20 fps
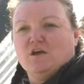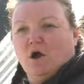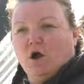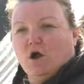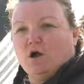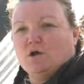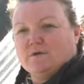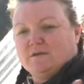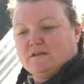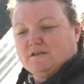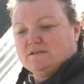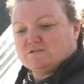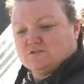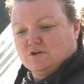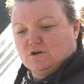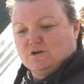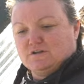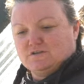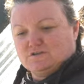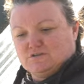already
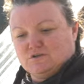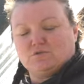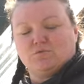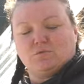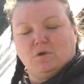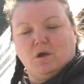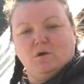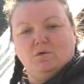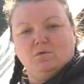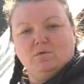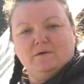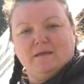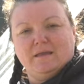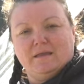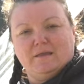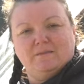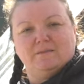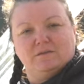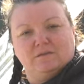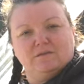started to grow
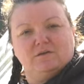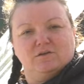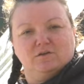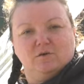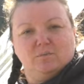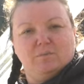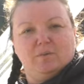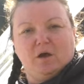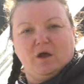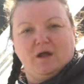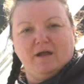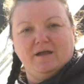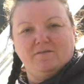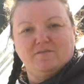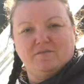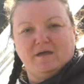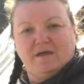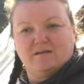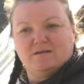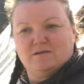in the little pot
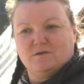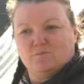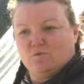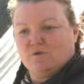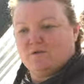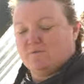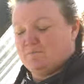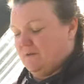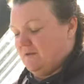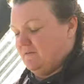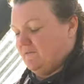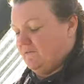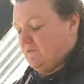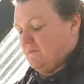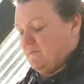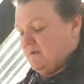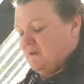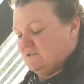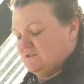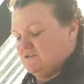than it would have been for
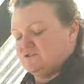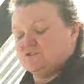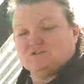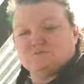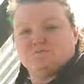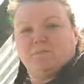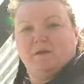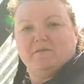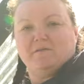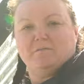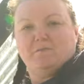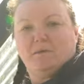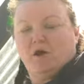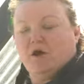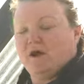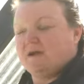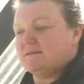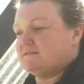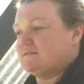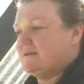me to just buy the
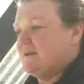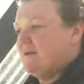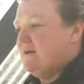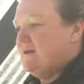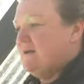pods.